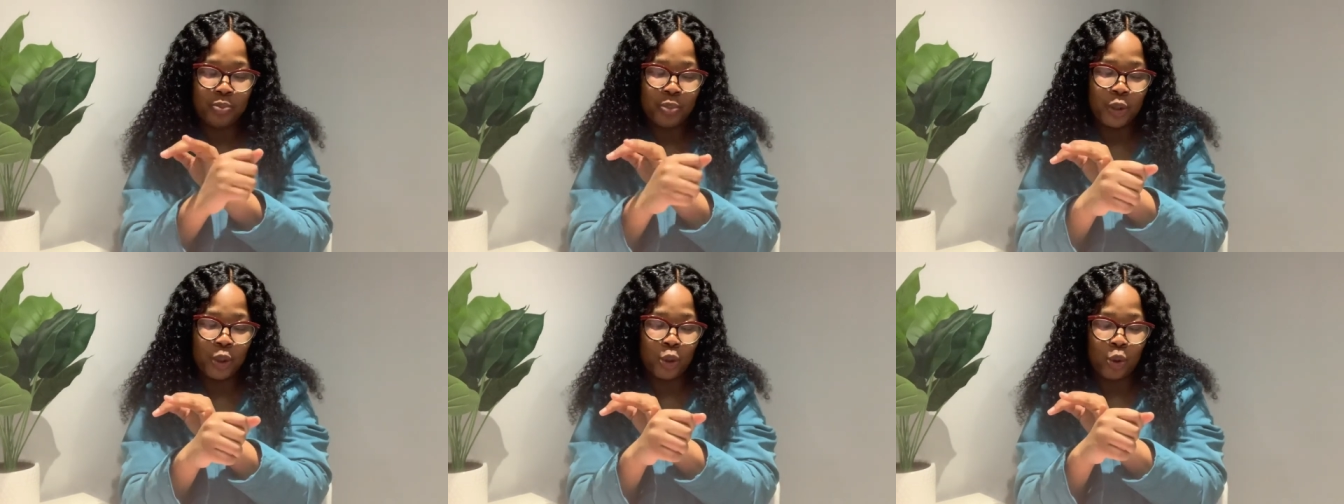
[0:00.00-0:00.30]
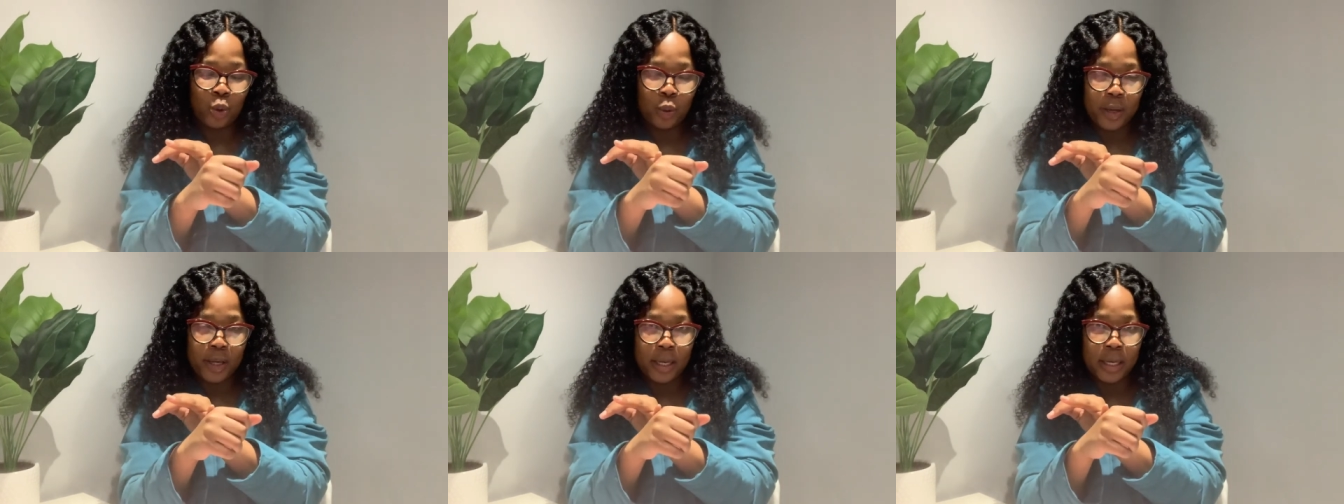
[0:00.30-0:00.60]

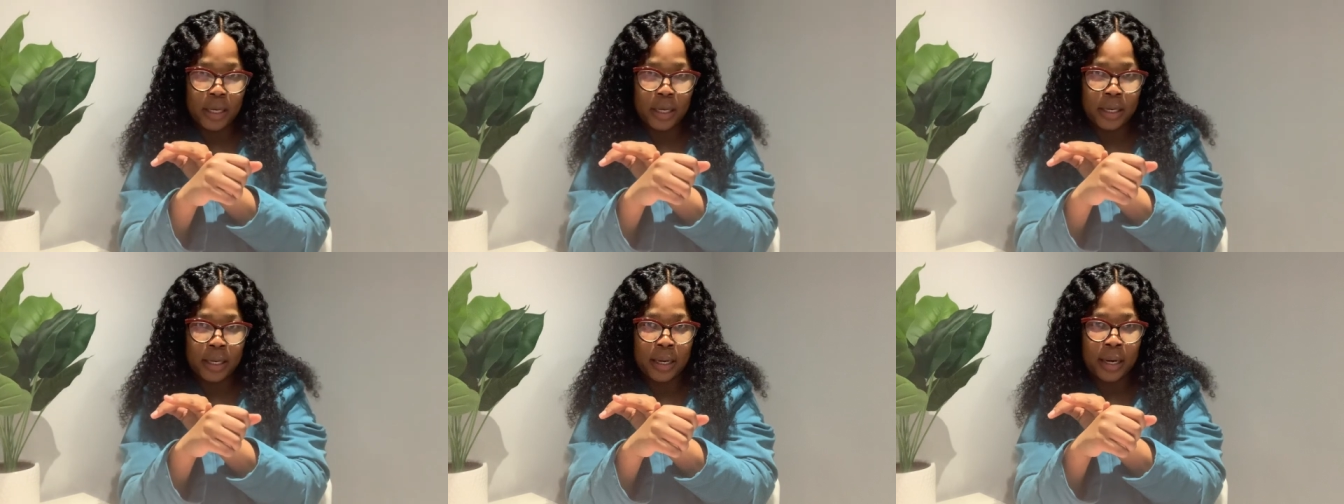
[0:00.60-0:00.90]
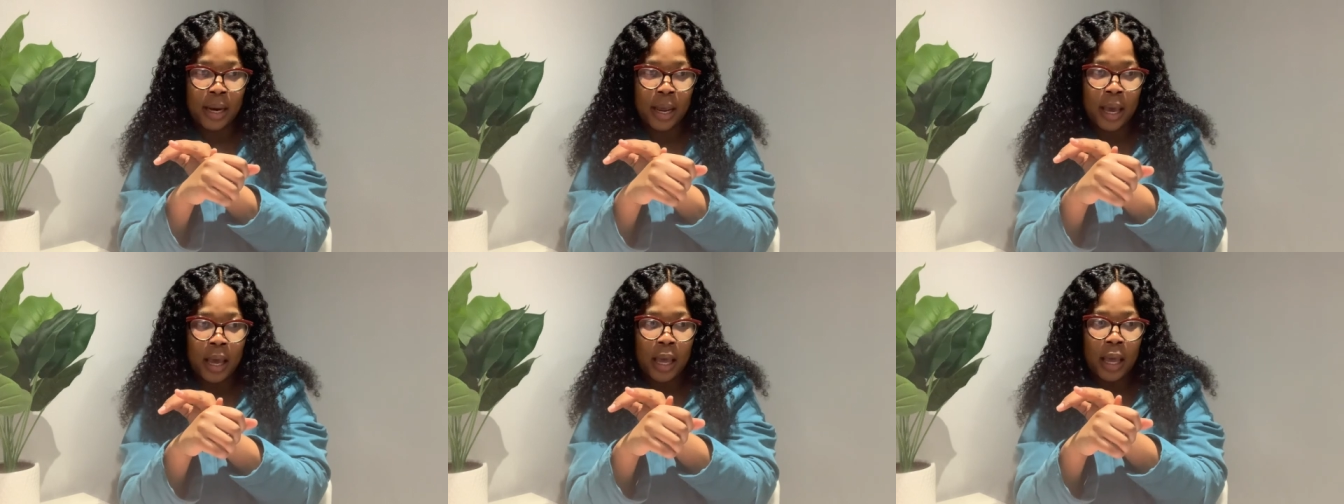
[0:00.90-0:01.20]
between
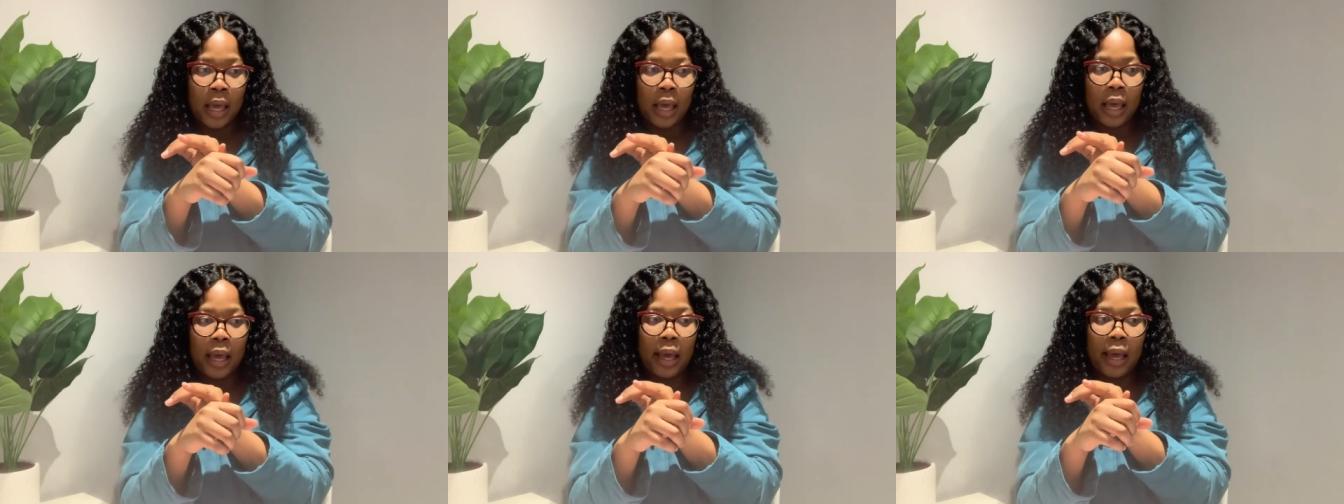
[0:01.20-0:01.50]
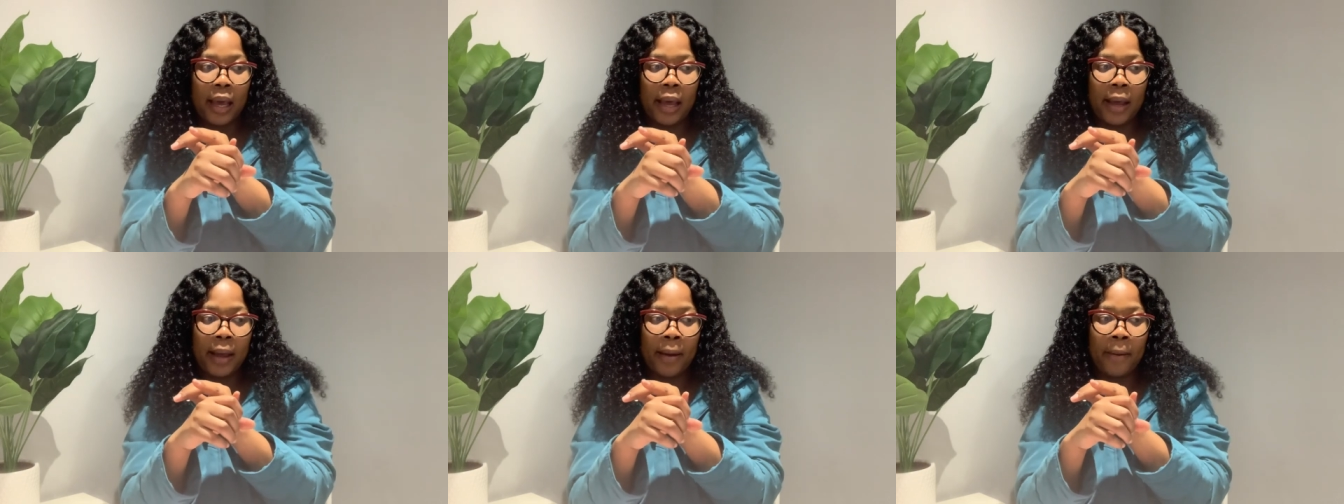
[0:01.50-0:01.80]

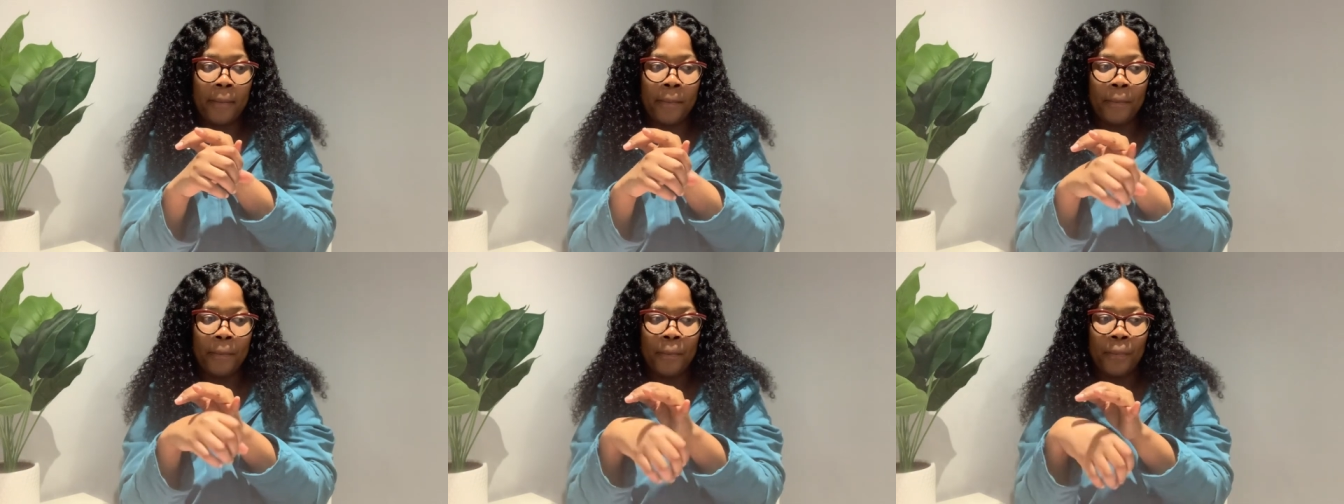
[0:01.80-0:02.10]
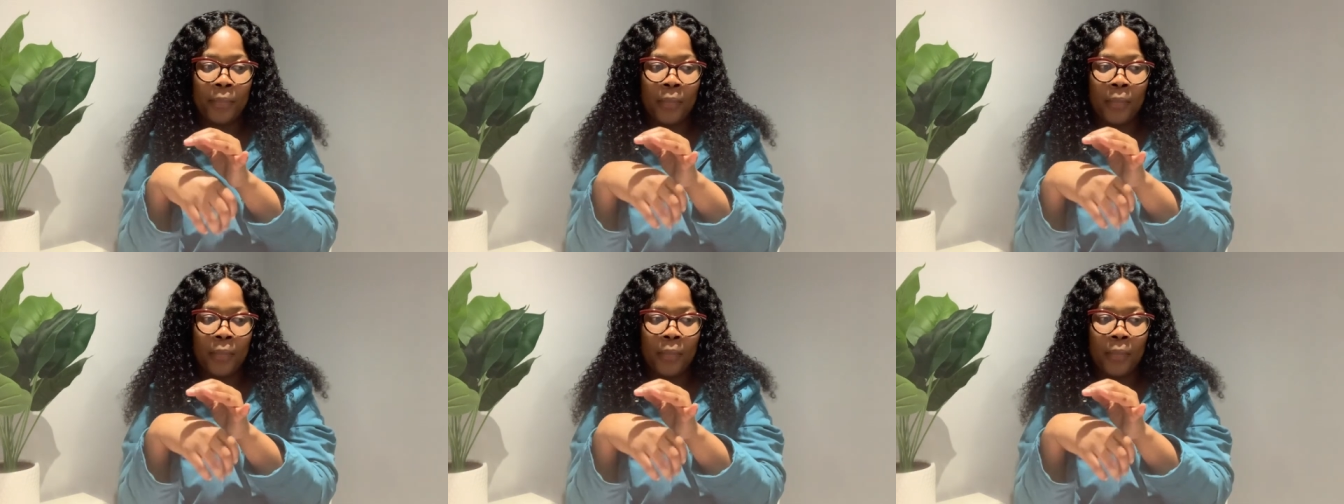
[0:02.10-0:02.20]
um,